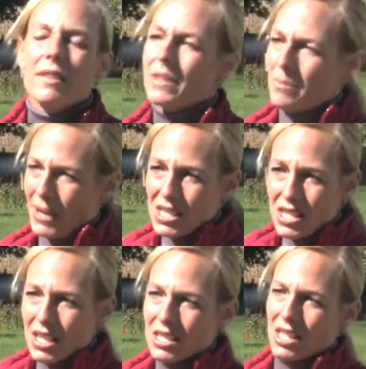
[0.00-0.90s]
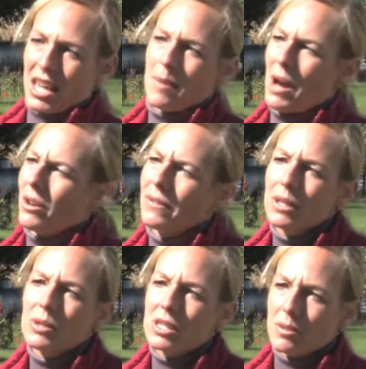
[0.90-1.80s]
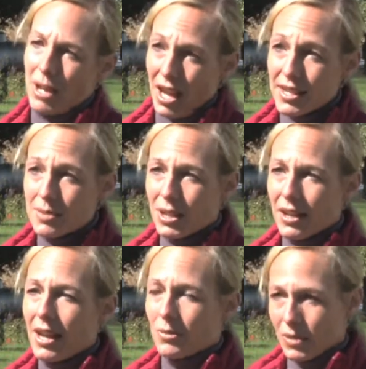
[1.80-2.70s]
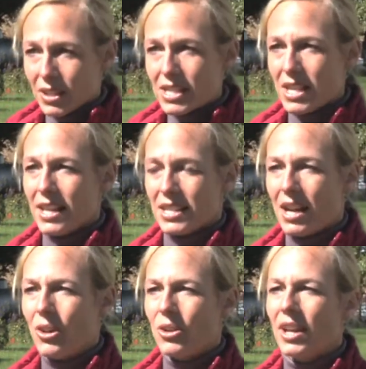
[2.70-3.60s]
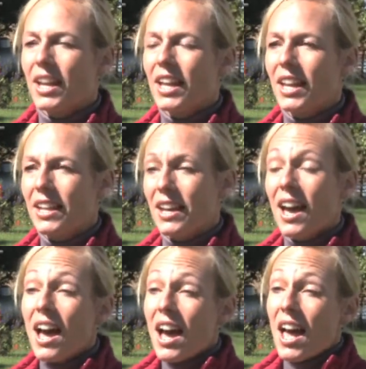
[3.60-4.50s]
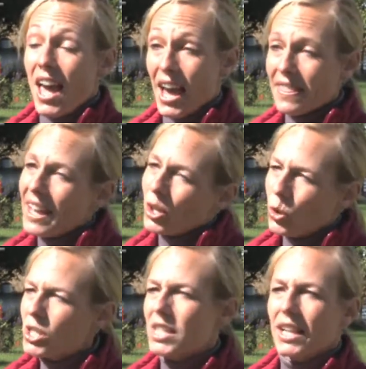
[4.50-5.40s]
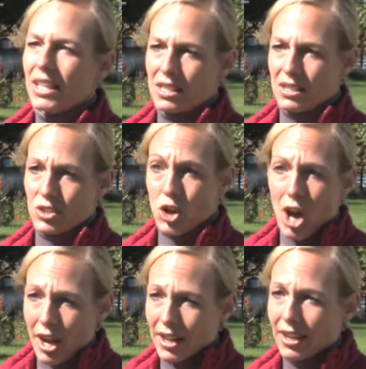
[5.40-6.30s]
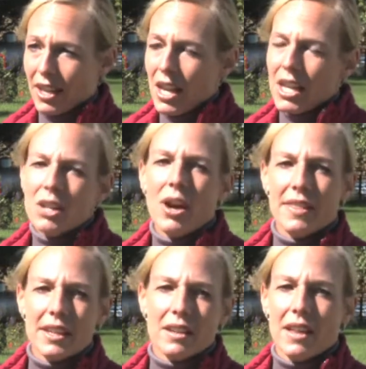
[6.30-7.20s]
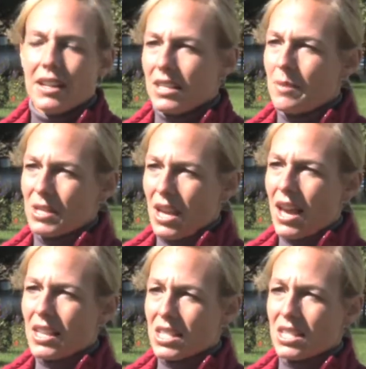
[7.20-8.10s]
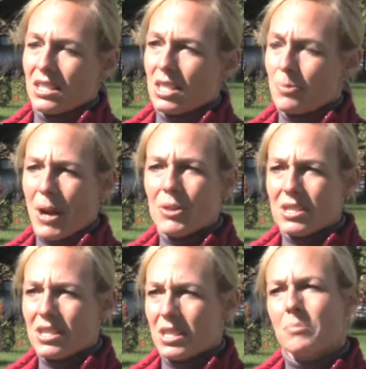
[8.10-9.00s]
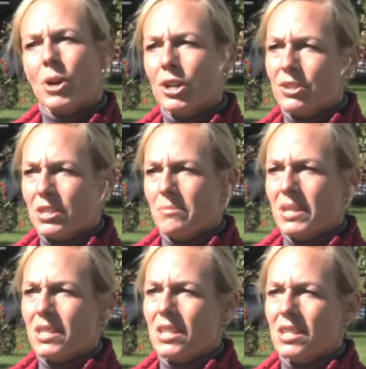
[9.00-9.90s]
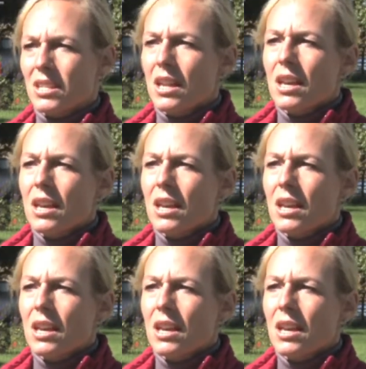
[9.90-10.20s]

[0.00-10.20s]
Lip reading: of the best things that came out of it was that my husband and I really sat down and had that goal setting talk. I think a lot of times as spouses and partners in business,